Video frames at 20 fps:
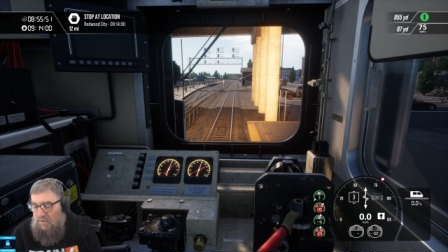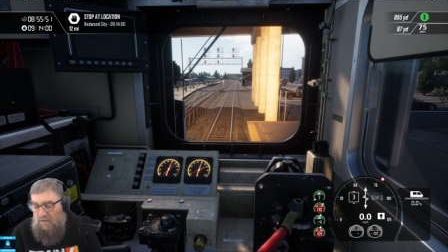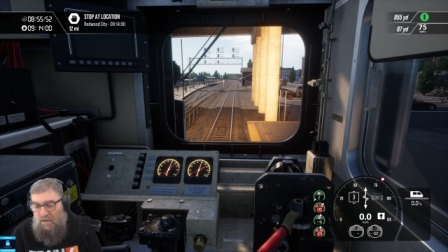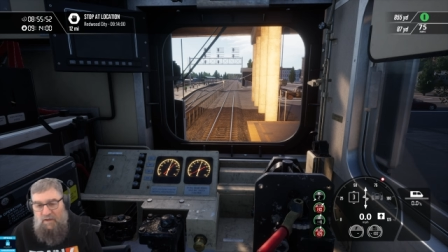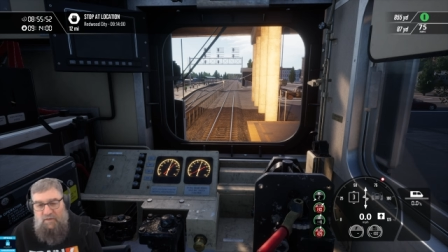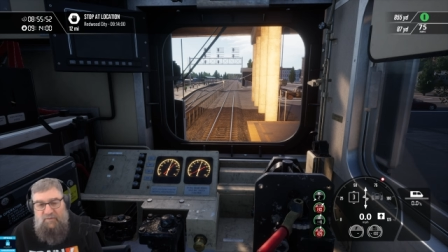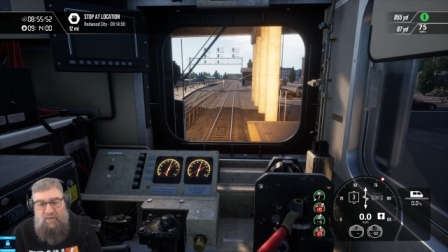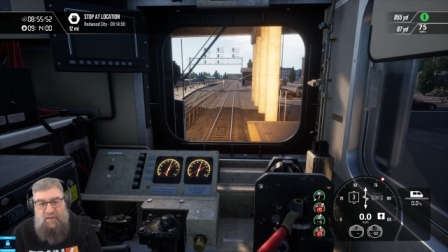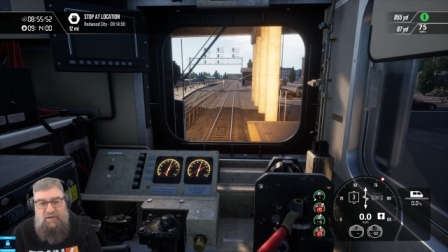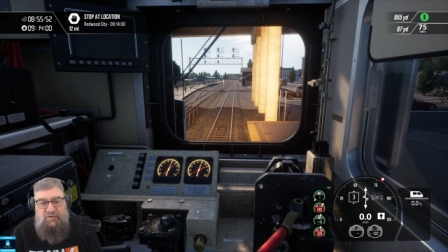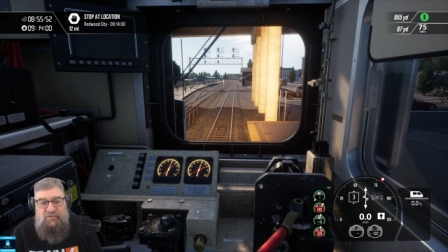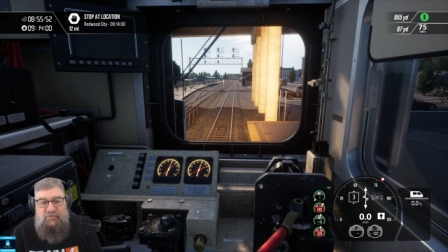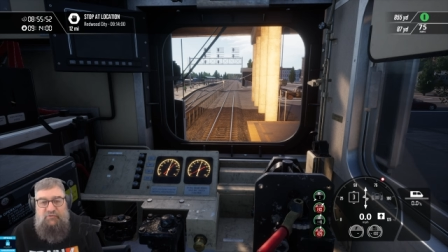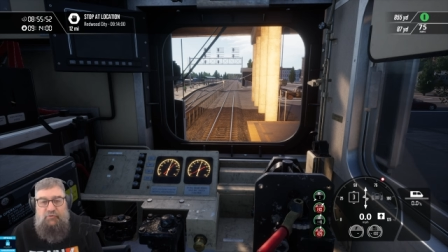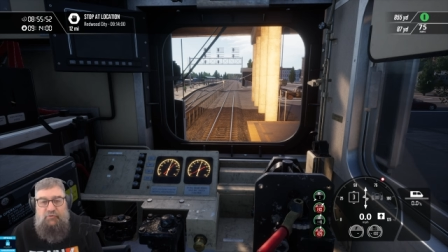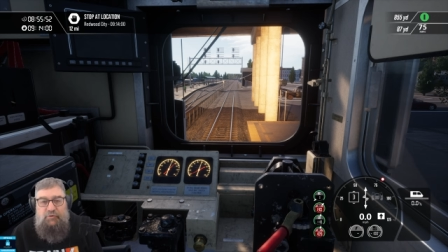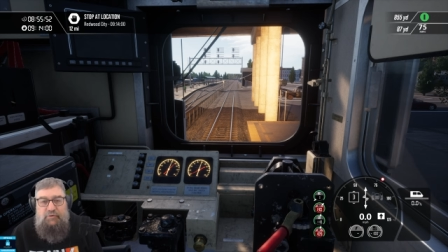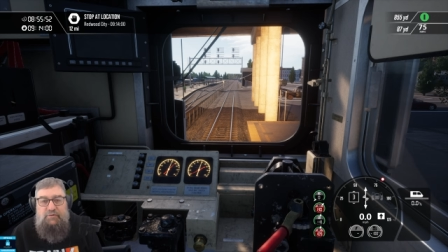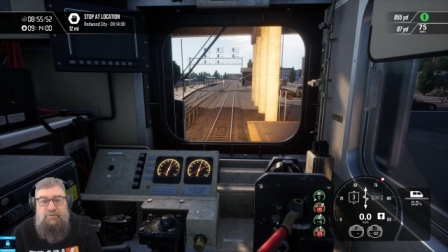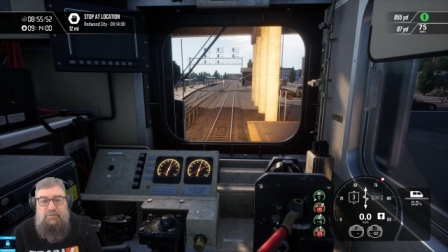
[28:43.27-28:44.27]
Yeah, that is
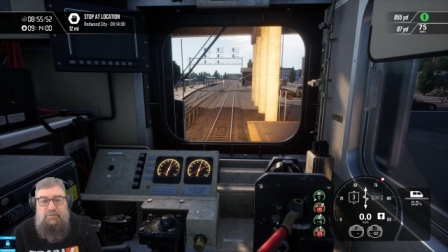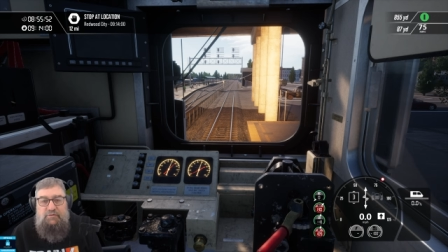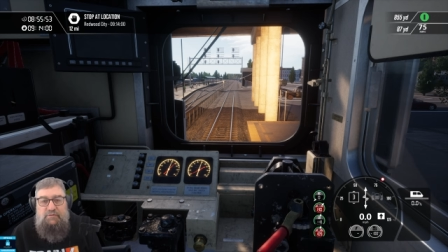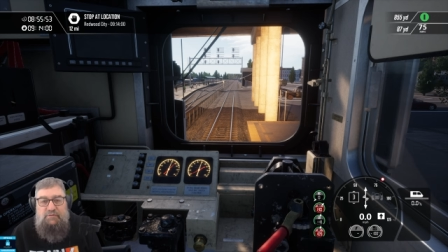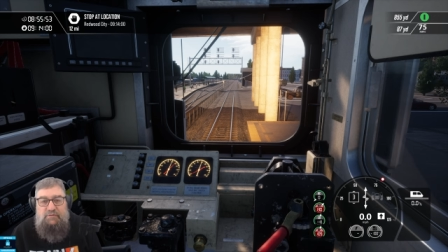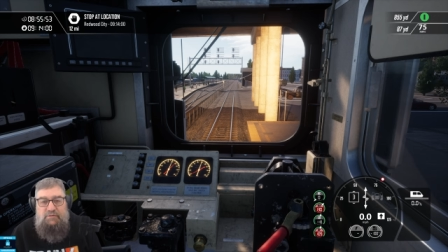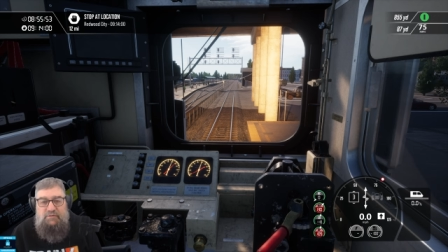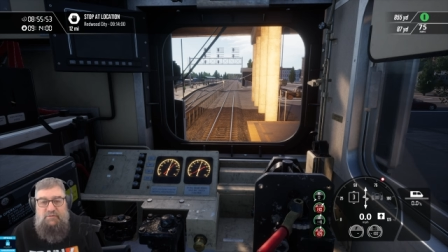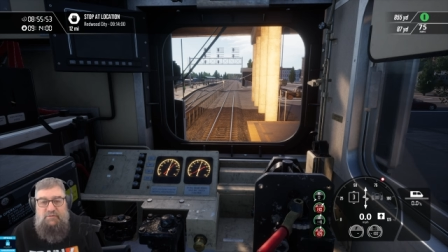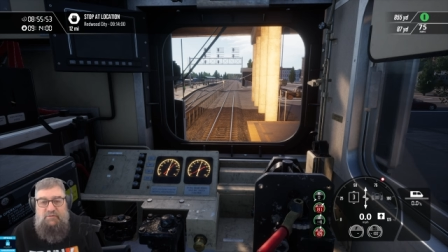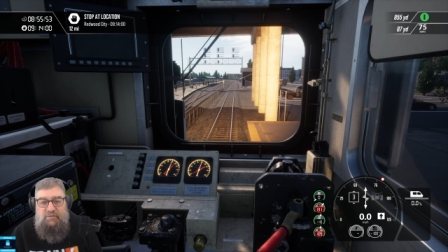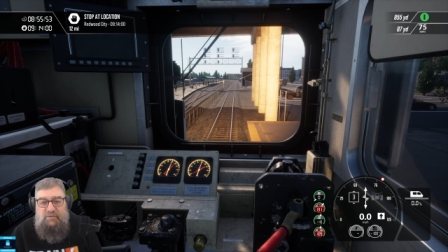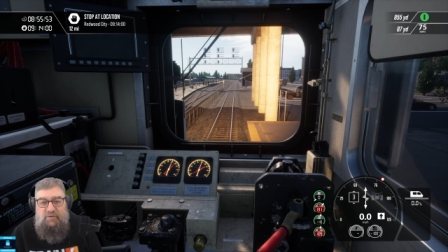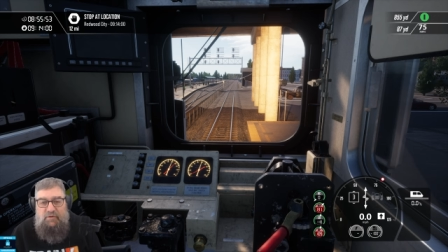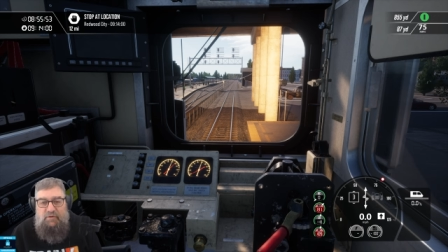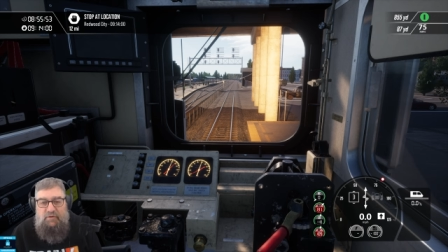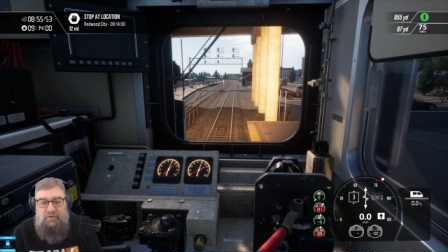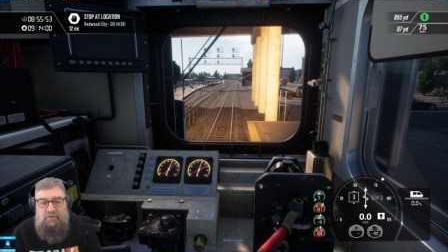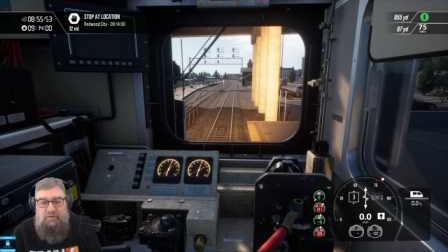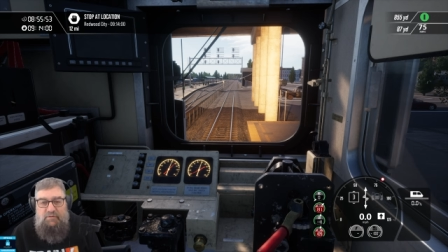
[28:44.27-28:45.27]
true.
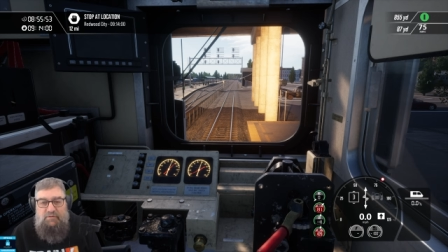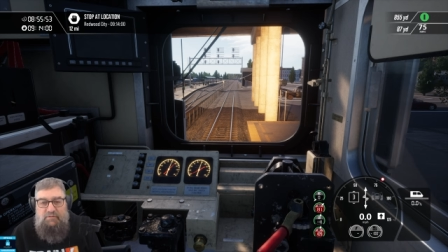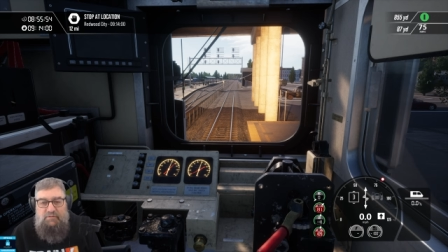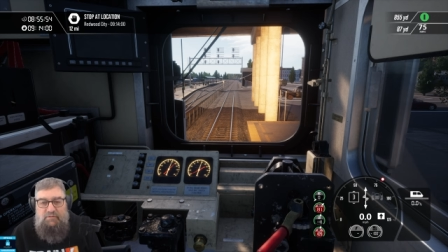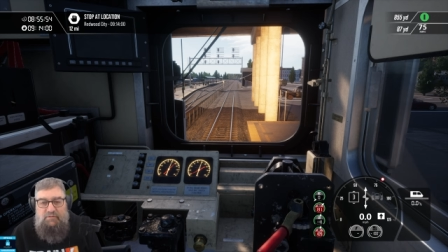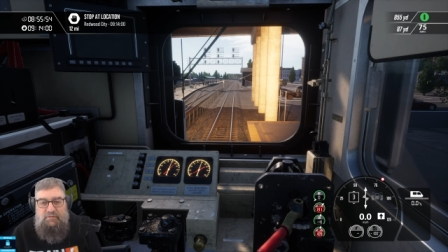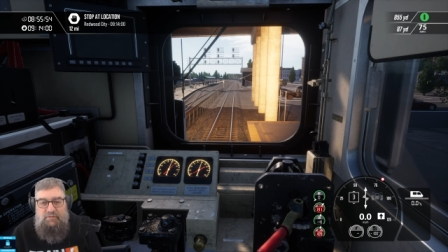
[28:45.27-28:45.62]
So